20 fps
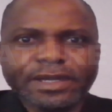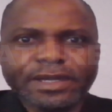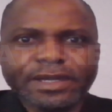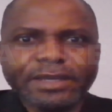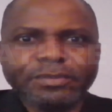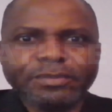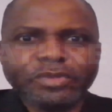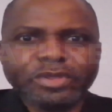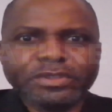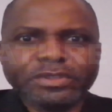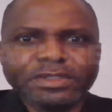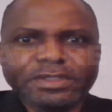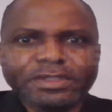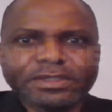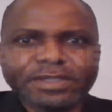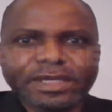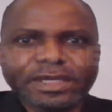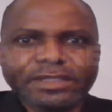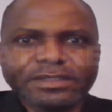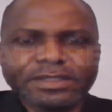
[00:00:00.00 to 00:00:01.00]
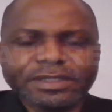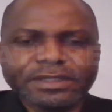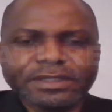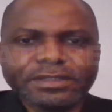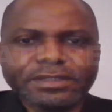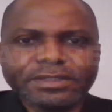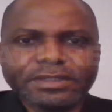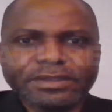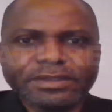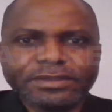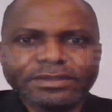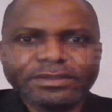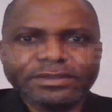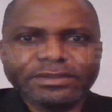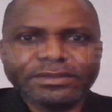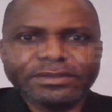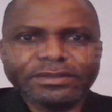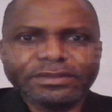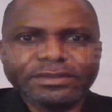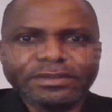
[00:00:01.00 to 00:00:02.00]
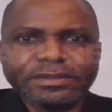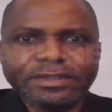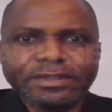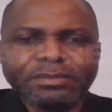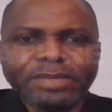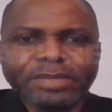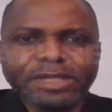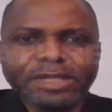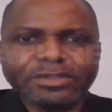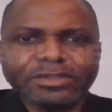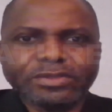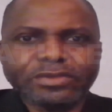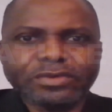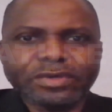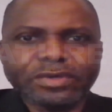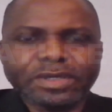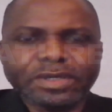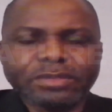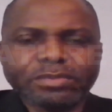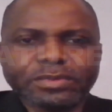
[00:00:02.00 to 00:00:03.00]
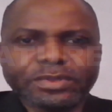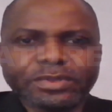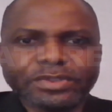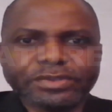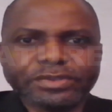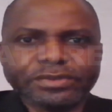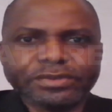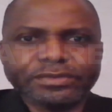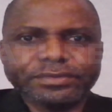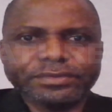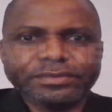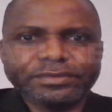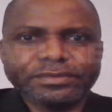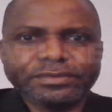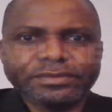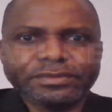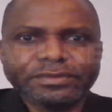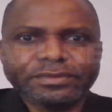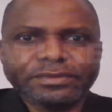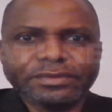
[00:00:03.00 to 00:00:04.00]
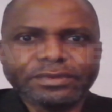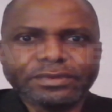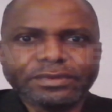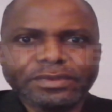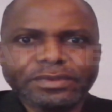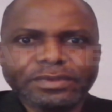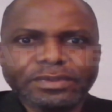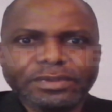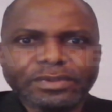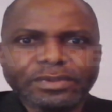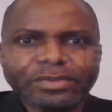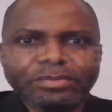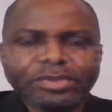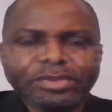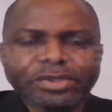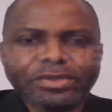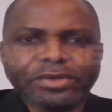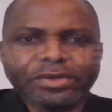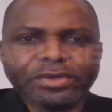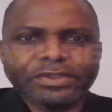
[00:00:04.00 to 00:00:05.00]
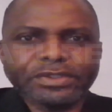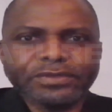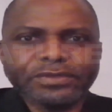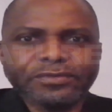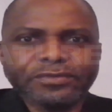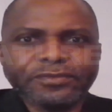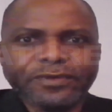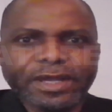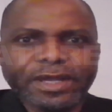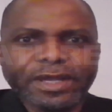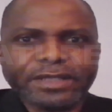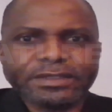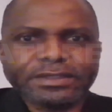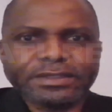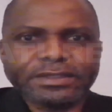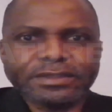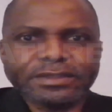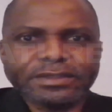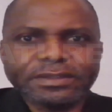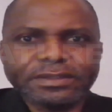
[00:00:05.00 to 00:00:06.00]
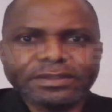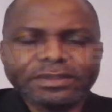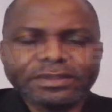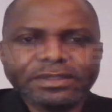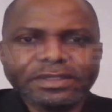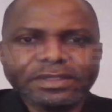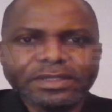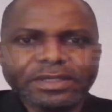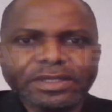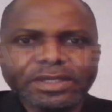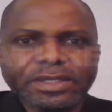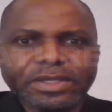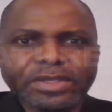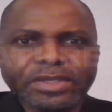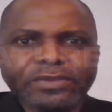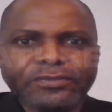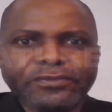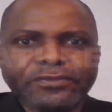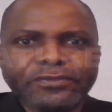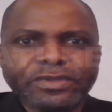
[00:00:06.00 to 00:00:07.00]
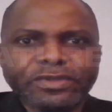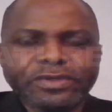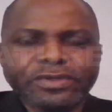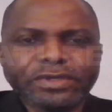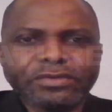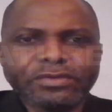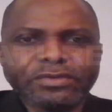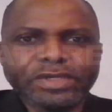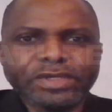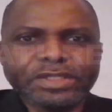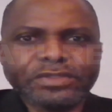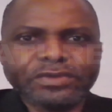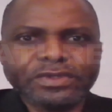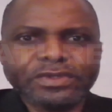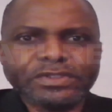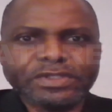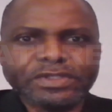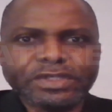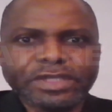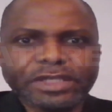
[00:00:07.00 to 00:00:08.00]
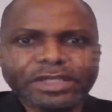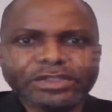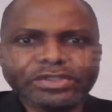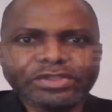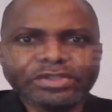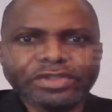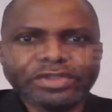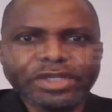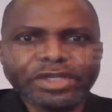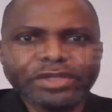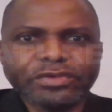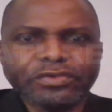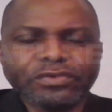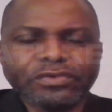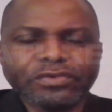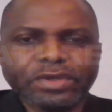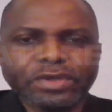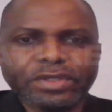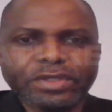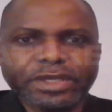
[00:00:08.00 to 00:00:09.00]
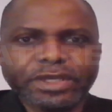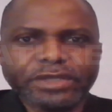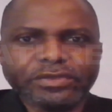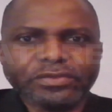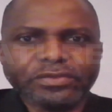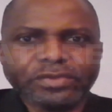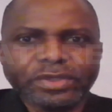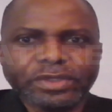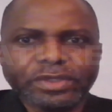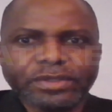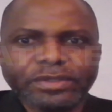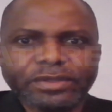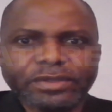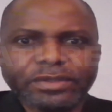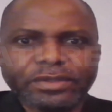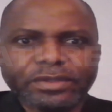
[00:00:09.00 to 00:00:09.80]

I am not excited about the collaboration because, in fact, if the regulators in Nigeria know what they are doing,